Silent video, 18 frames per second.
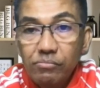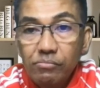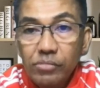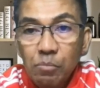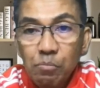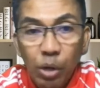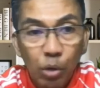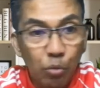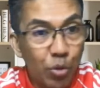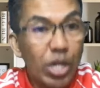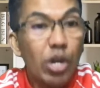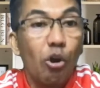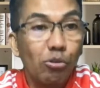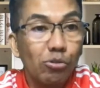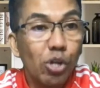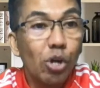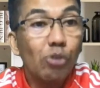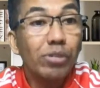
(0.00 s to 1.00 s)
But we
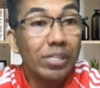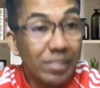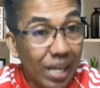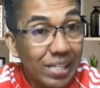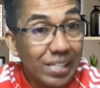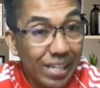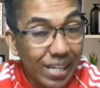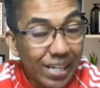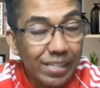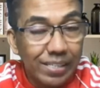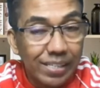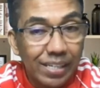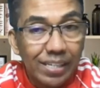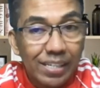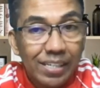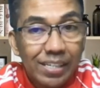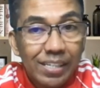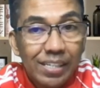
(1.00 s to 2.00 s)
all know that they did.
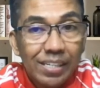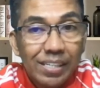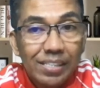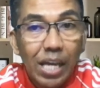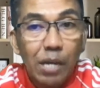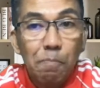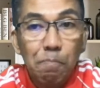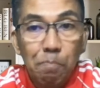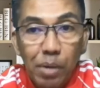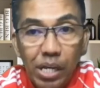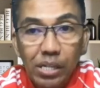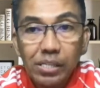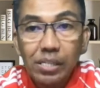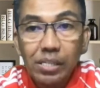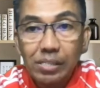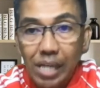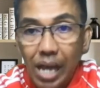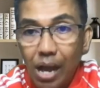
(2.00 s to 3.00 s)
They built
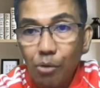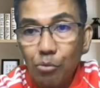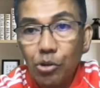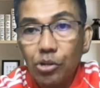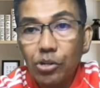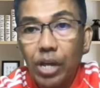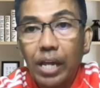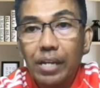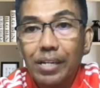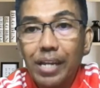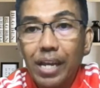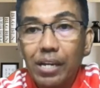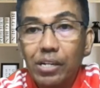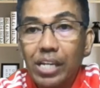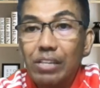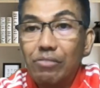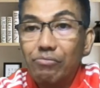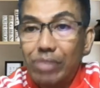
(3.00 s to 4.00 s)
a tower, and their
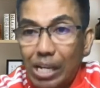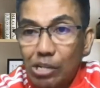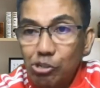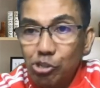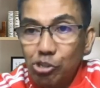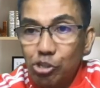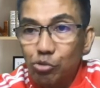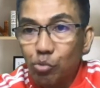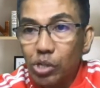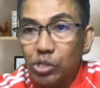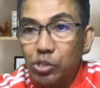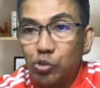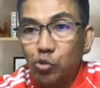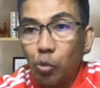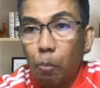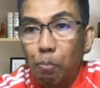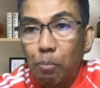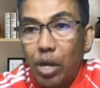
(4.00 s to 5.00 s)
intention was
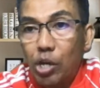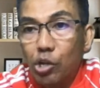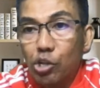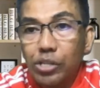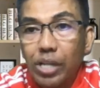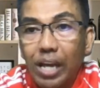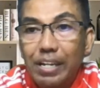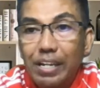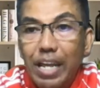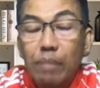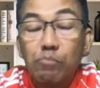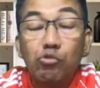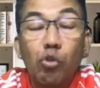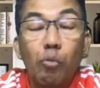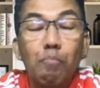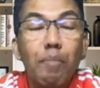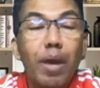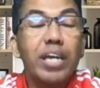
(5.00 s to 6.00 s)
to build a name,
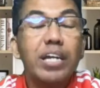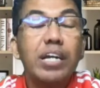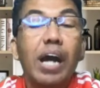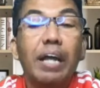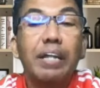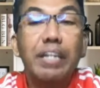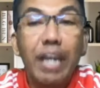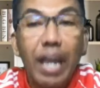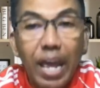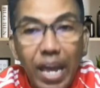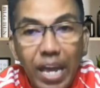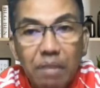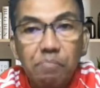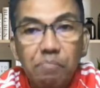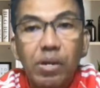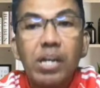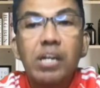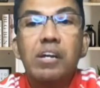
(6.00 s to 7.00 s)
to make a
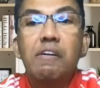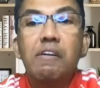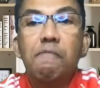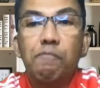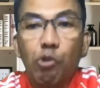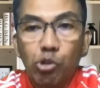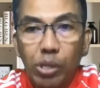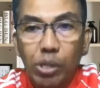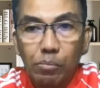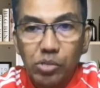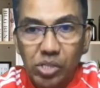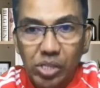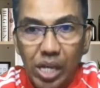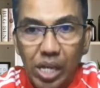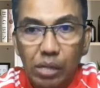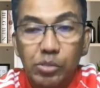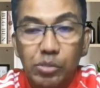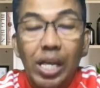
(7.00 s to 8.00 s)
name for
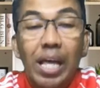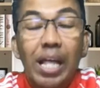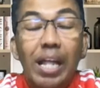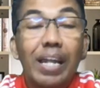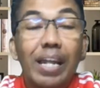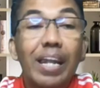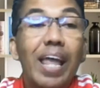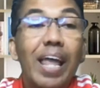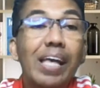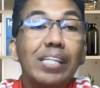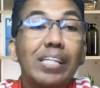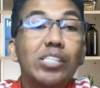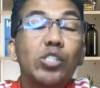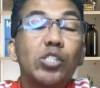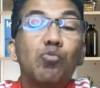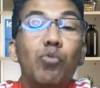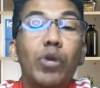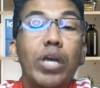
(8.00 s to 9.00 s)
themselves,
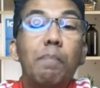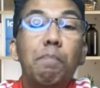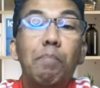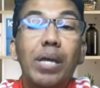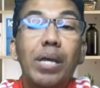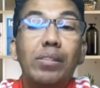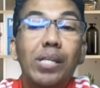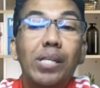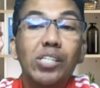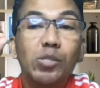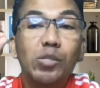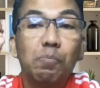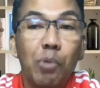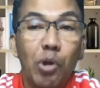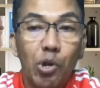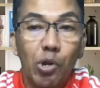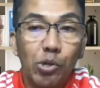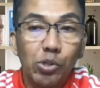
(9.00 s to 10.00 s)
lest we be
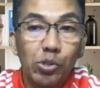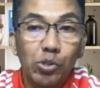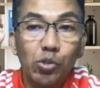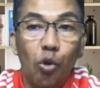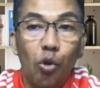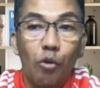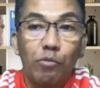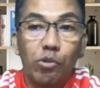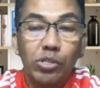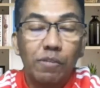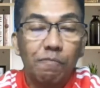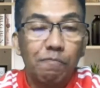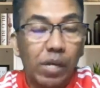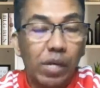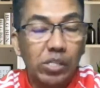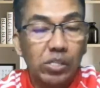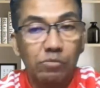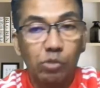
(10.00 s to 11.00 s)
dispersed over the
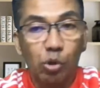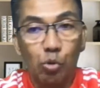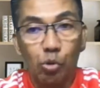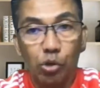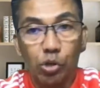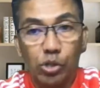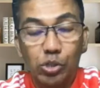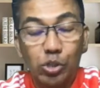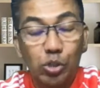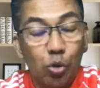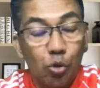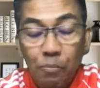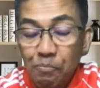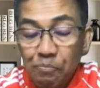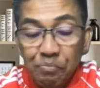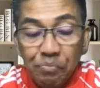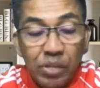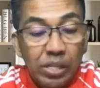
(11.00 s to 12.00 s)
face of the whole earth. So
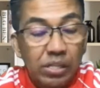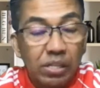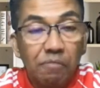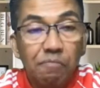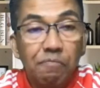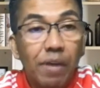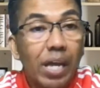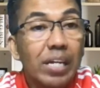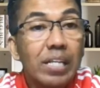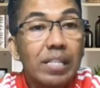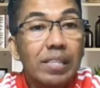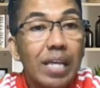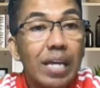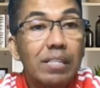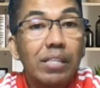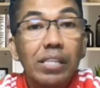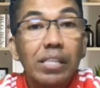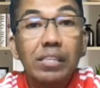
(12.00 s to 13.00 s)
the very
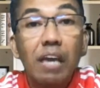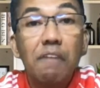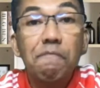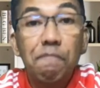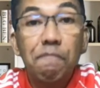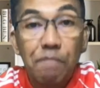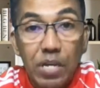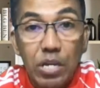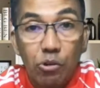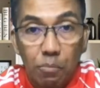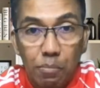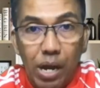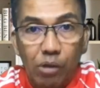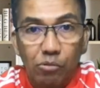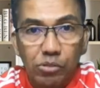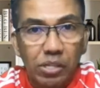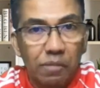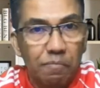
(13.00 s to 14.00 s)
thing that they fear
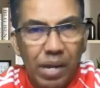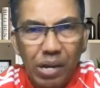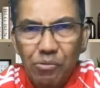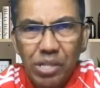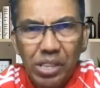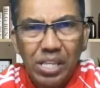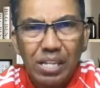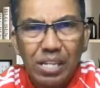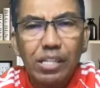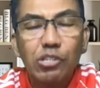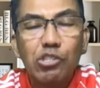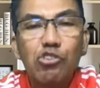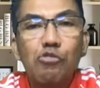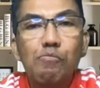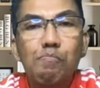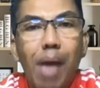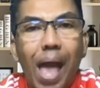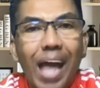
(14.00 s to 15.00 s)
about, the very thing that
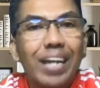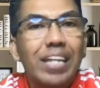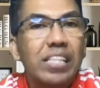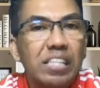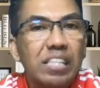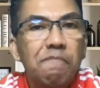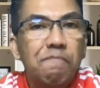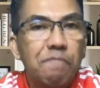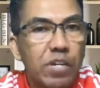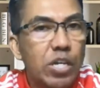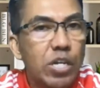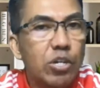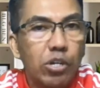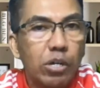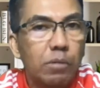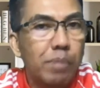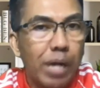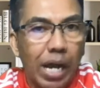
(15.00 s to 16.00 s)
humanity
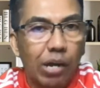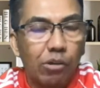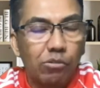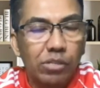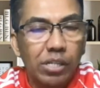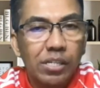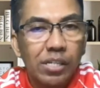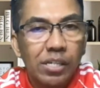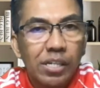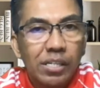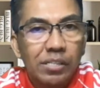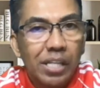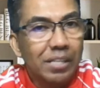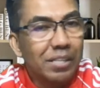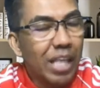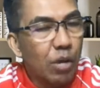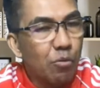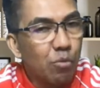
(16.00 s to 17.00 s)
fear about,
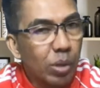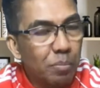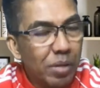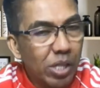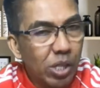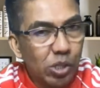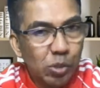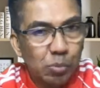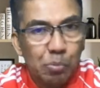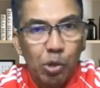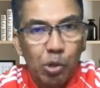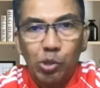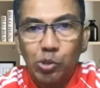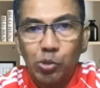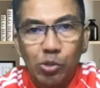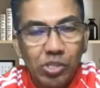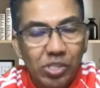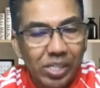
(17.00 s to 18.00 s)
that they will be
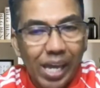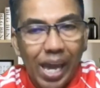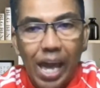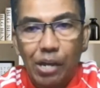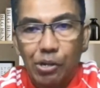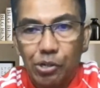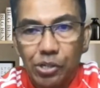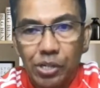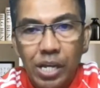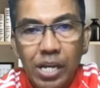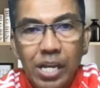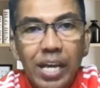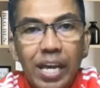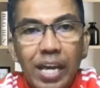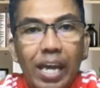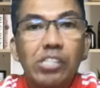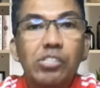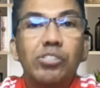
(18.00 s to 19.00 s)
dispersed or scattered,
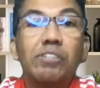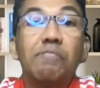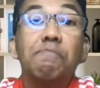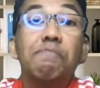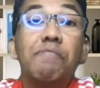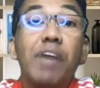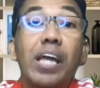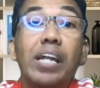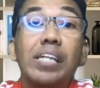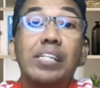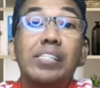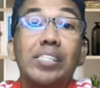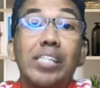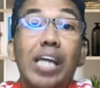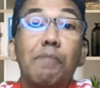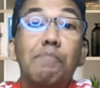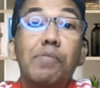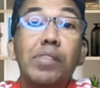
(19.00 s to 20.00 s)
is the very
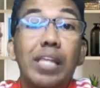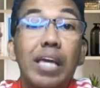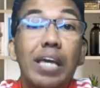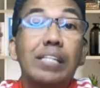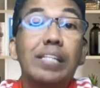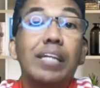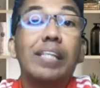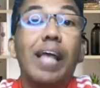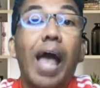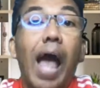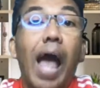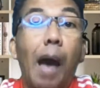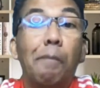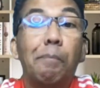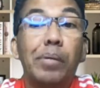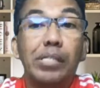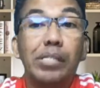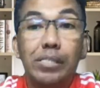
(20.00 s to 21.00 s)
same thing that
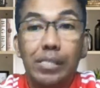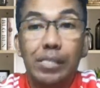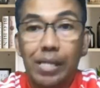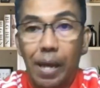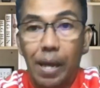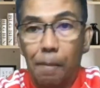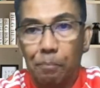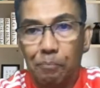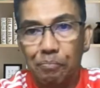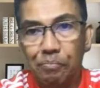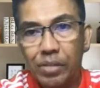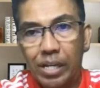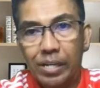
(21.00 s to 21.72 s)
happened to them.